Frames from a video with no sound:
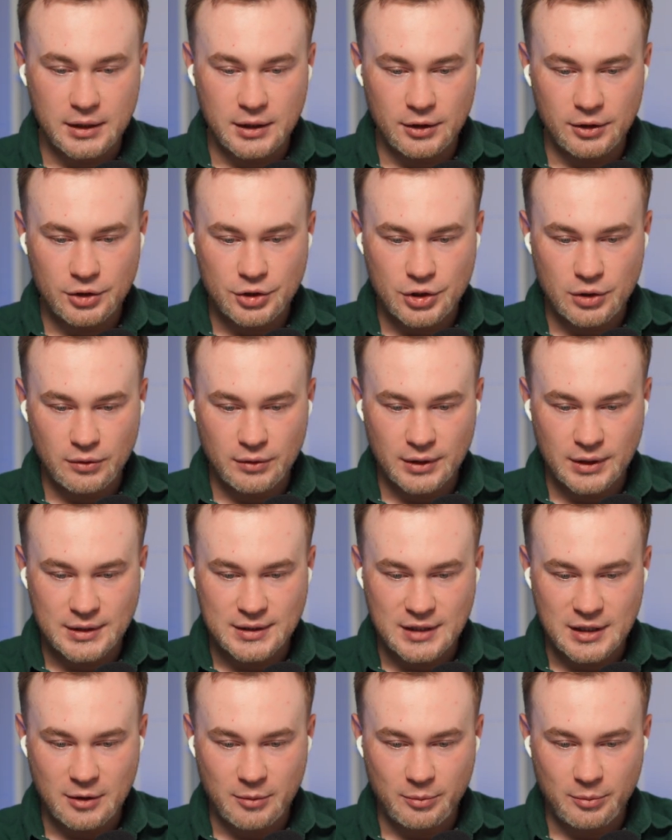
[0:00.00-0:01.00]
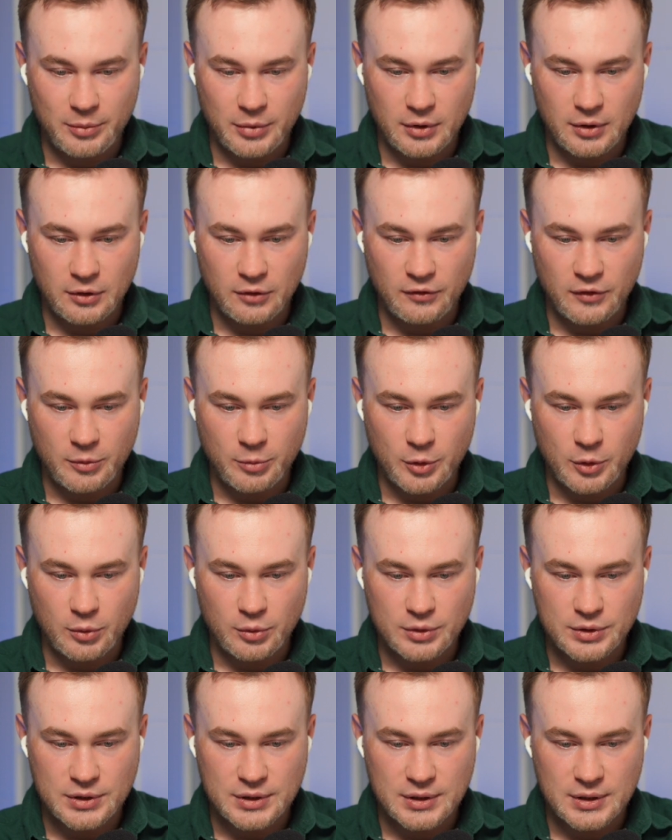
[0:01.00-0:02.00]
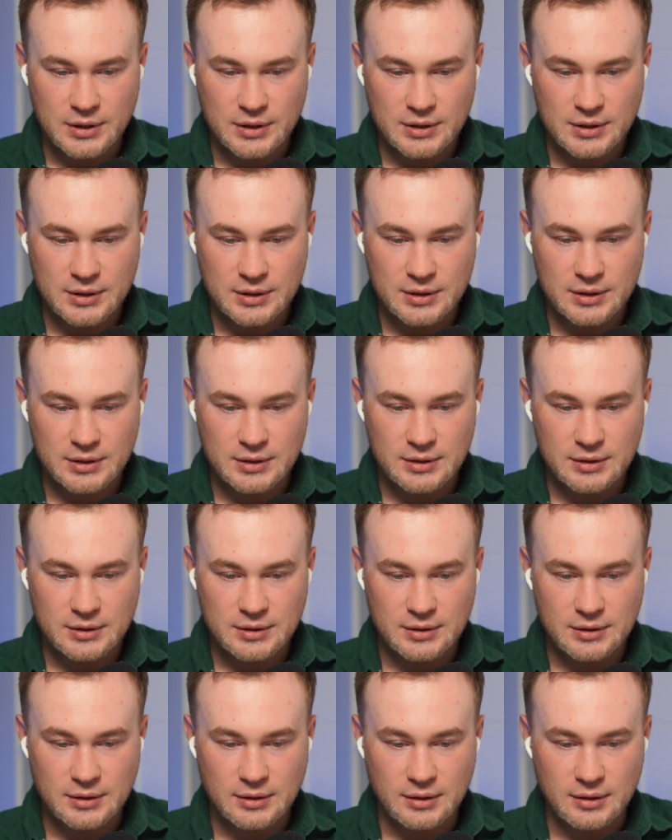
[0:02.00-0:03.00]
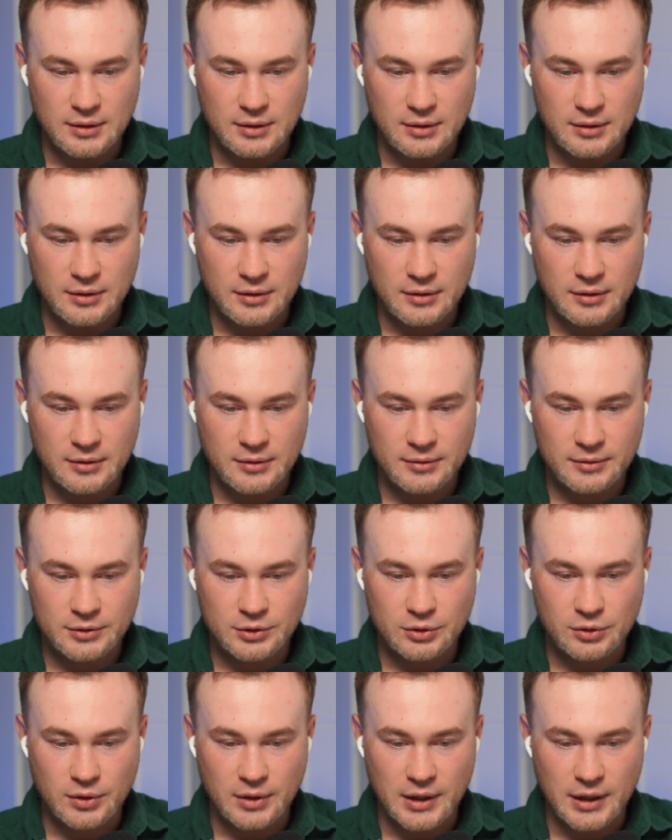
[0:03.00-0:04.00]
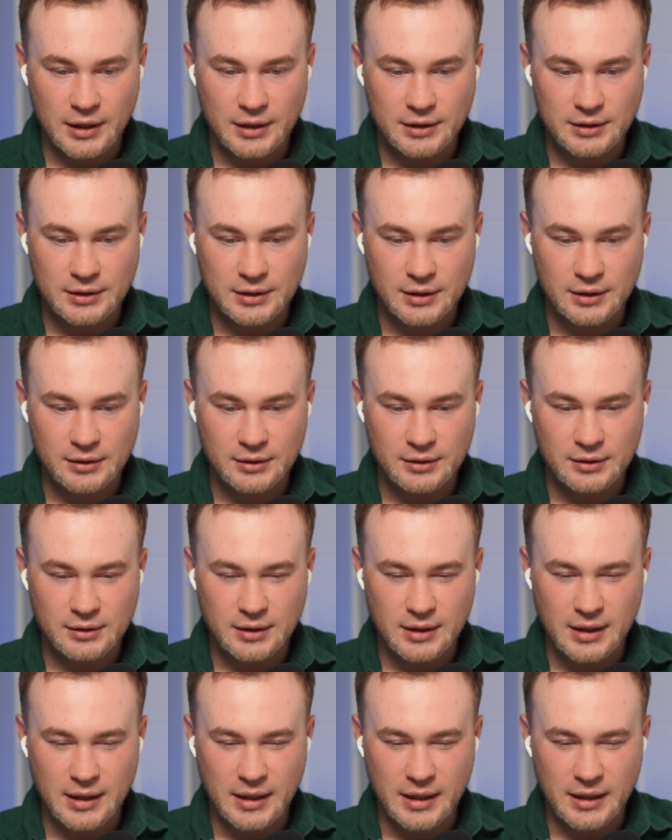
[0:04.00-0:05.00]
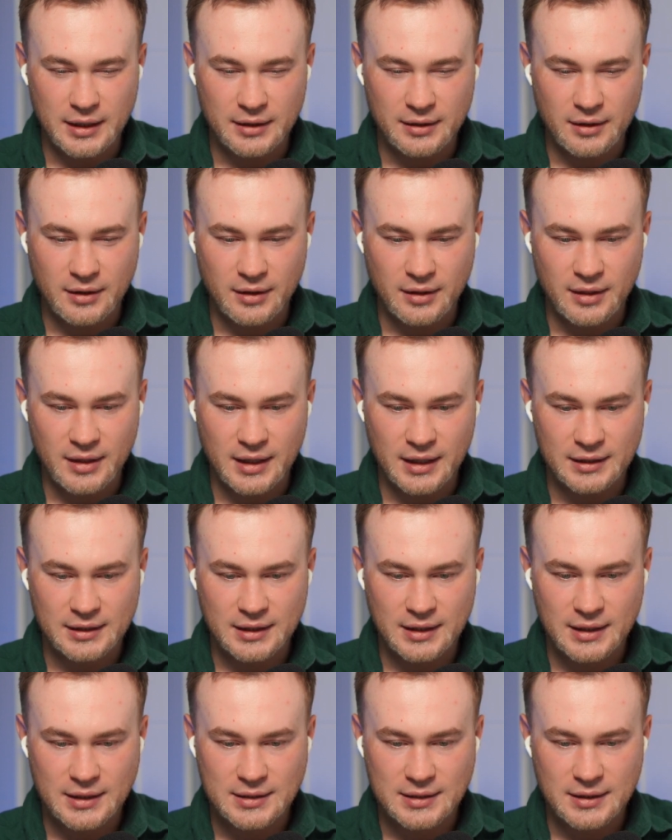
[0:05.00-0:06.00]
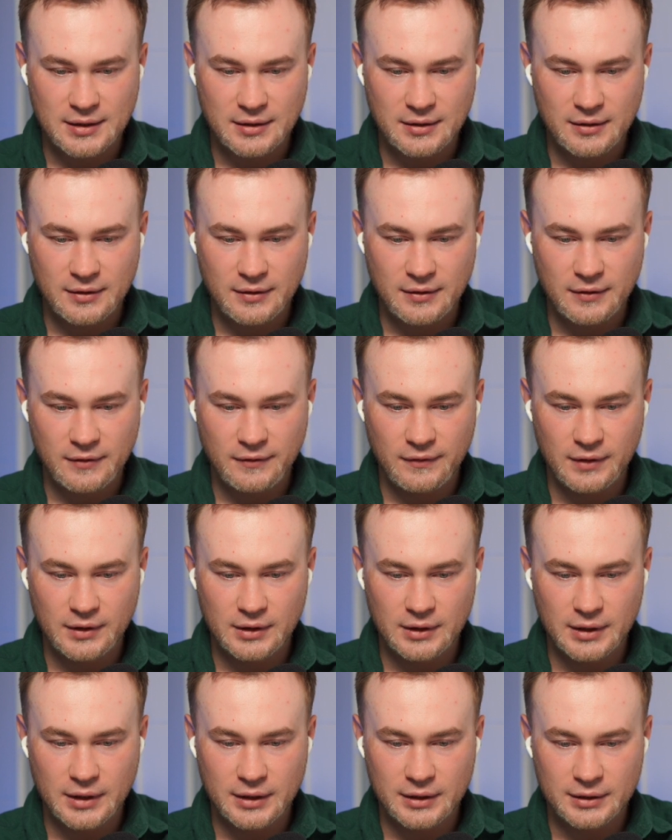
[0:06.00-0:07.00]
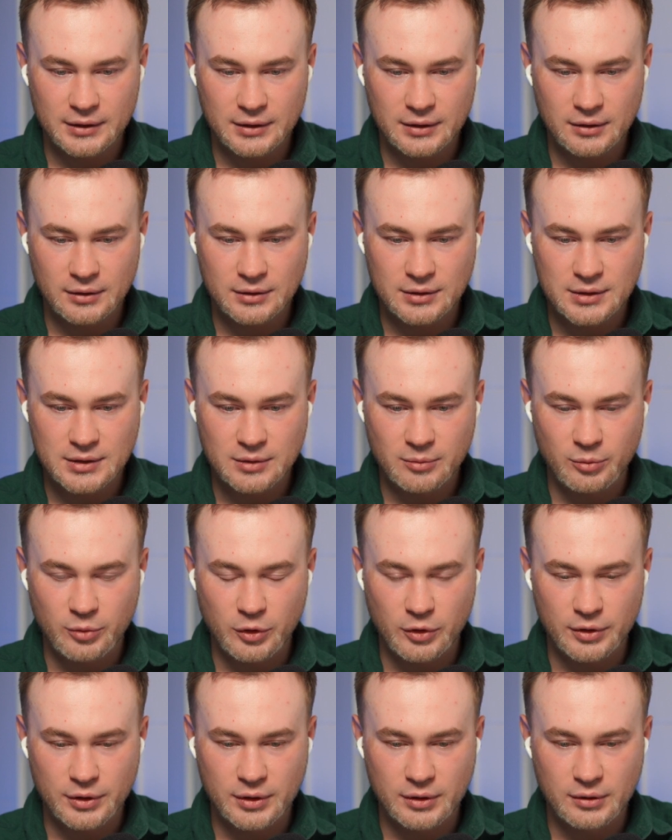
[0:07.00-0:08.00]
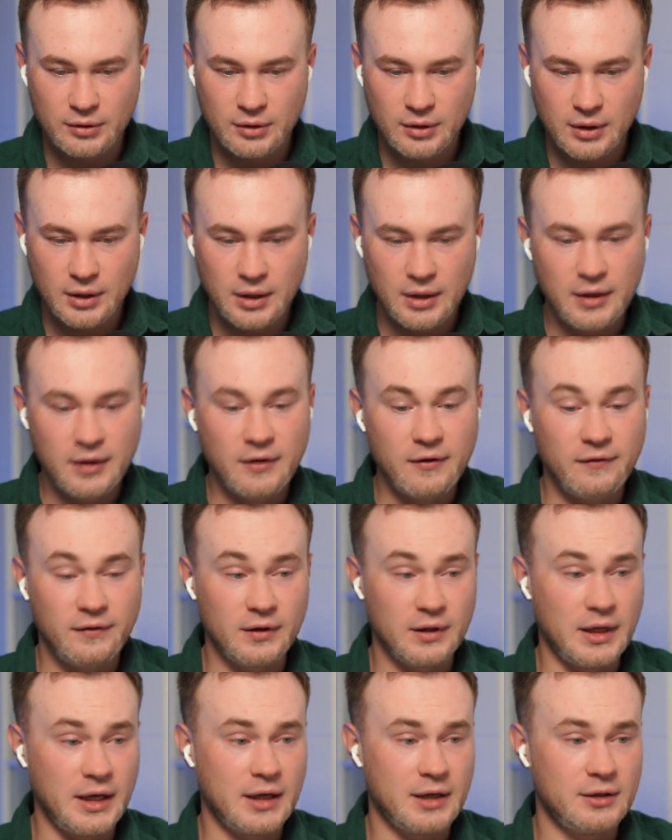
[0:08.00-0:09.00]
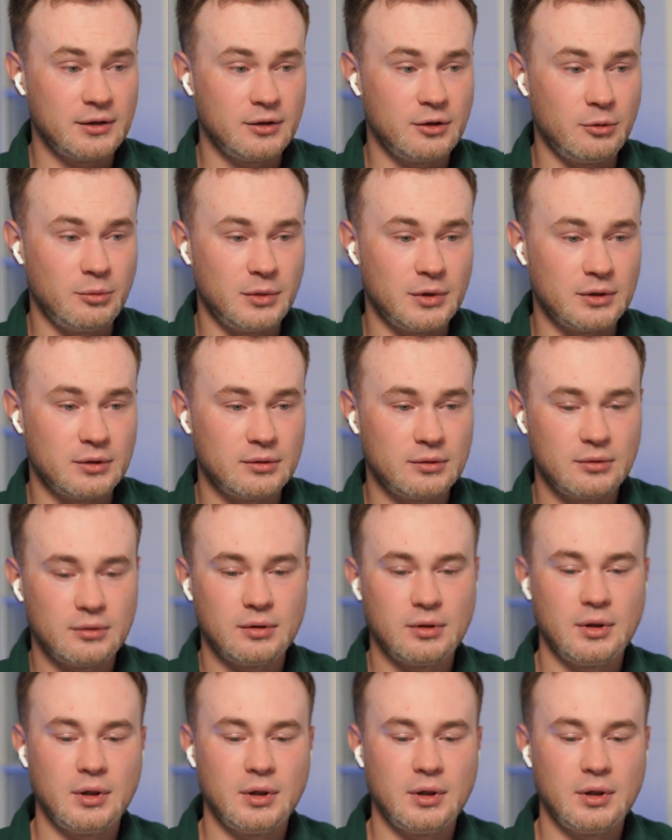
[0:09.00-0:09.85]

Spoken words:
Can you show an example of a process to create an that has a fill and not the border? Fill icon, you mean?